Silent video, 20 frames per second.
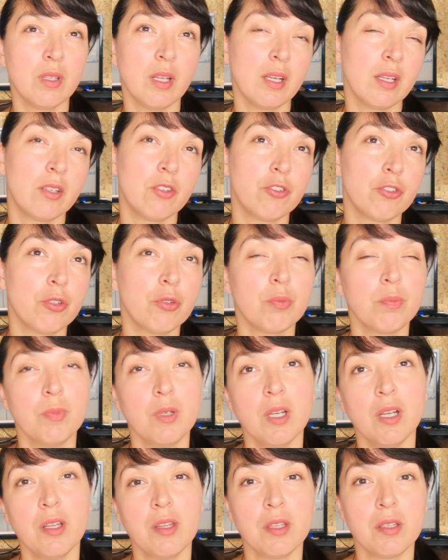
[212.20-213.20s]
showed me
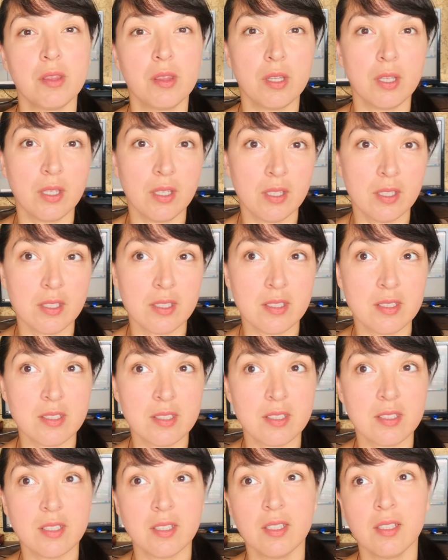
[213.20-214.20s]
other
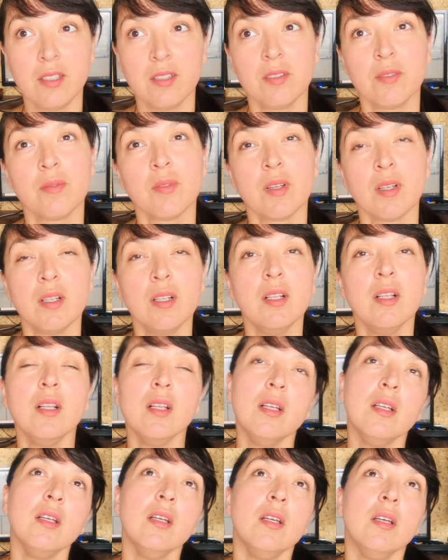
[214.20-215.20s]
things, and
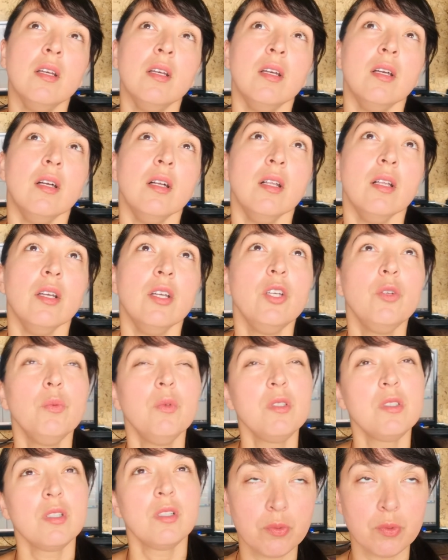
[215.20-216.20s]
it
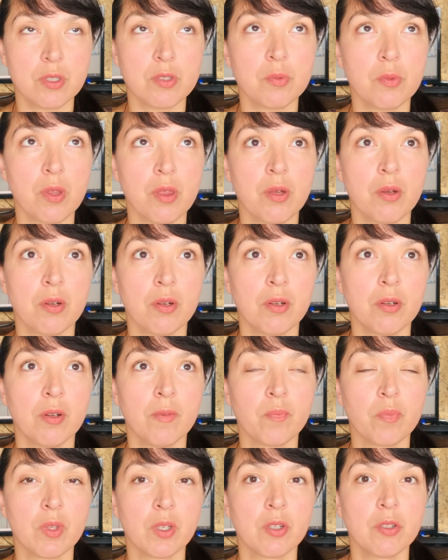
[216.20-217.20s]
was with her
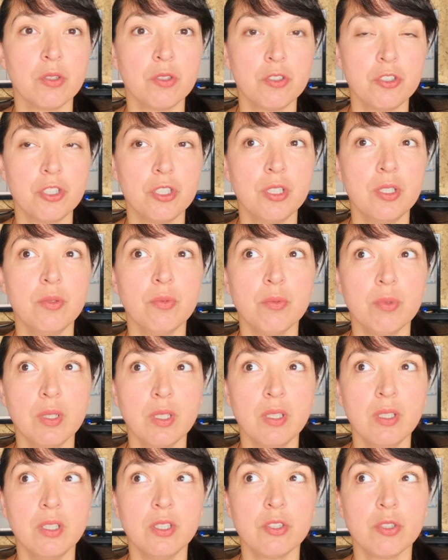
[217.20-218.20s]
because she
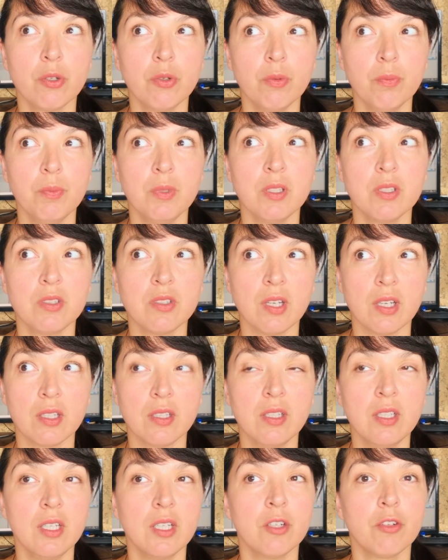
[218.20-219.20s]
really told me the
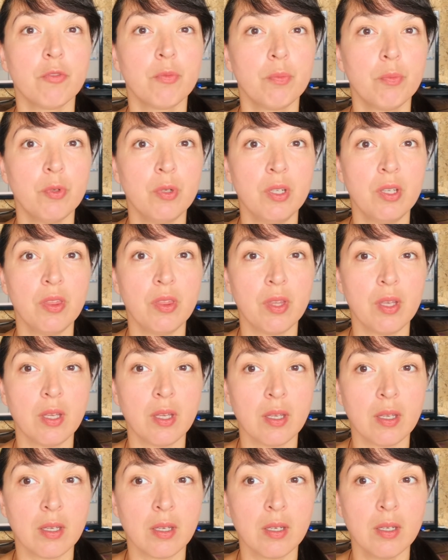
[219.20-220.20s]
technique of
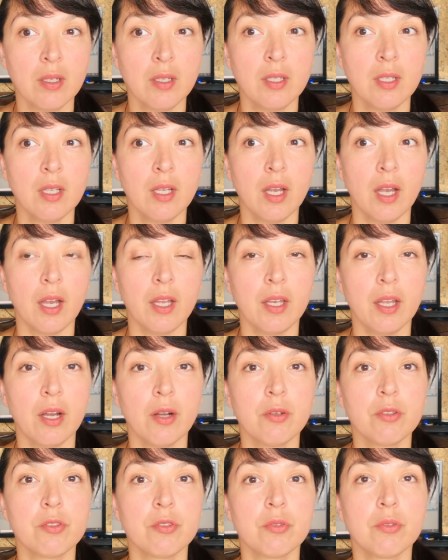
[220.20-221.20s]
breathing and how
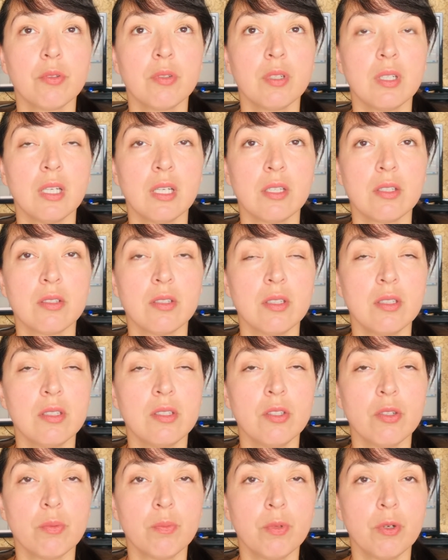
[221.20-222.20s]
to get in
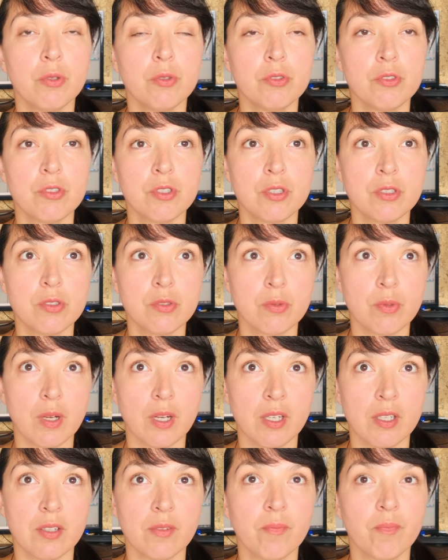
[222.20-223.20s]
your postures
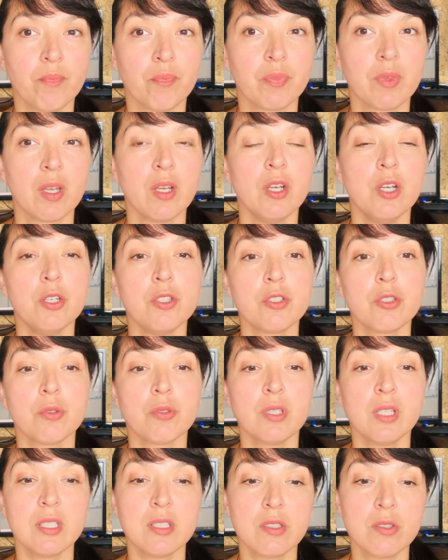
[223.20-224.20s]
right. So
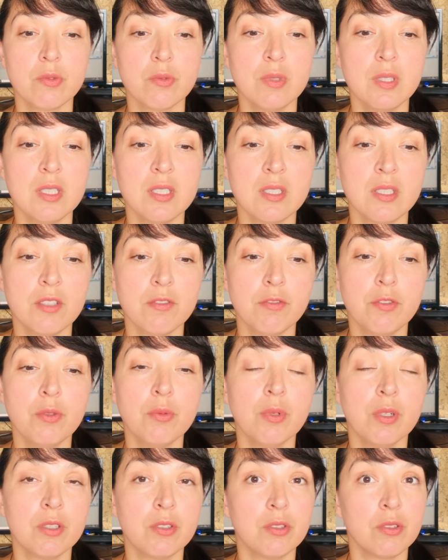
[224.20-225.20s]
that's the reason, if you
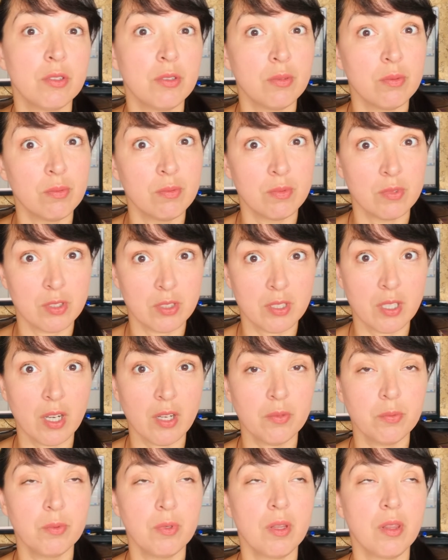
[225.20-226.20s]
want to
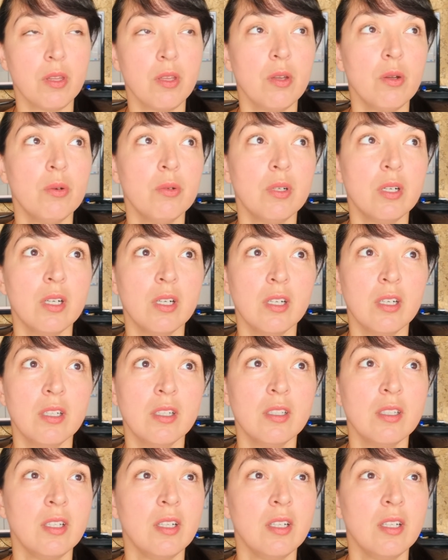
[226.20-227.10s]
start with yoga,